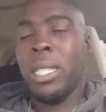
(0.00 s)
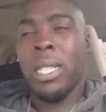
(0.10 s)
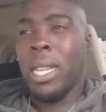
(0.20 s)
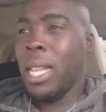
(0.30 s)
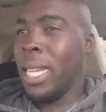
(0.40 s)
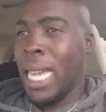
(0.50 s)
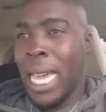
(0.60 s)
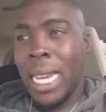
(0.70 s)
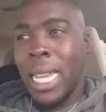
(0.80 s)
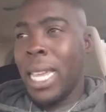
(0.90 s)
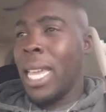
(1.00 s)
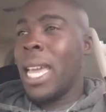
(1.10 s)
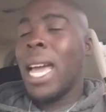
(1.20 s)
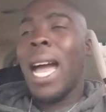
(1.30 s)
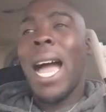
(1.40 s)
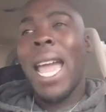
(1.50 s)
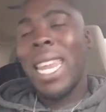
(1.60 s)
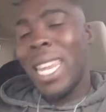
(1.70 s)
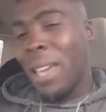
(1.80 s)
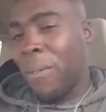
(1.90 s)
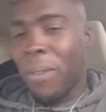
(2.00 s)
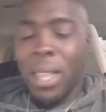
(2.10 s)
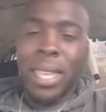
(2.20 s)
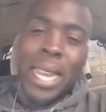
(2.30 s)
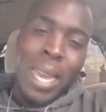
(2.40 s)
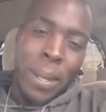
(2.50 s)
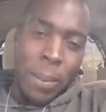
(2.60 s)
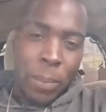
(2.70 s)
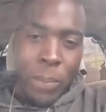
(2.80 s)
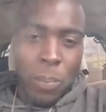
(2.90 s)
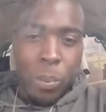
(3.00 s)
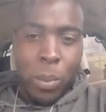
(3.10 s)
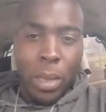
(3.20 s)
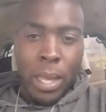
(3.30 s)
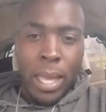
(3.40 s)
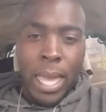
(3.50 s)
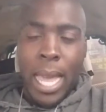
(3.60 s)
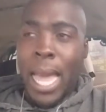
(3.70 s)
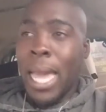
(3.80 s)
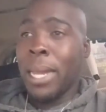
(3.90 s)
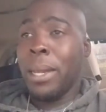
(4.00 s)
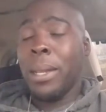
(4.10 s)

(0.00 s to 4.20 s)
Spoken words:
and all of that. I left all of that. And,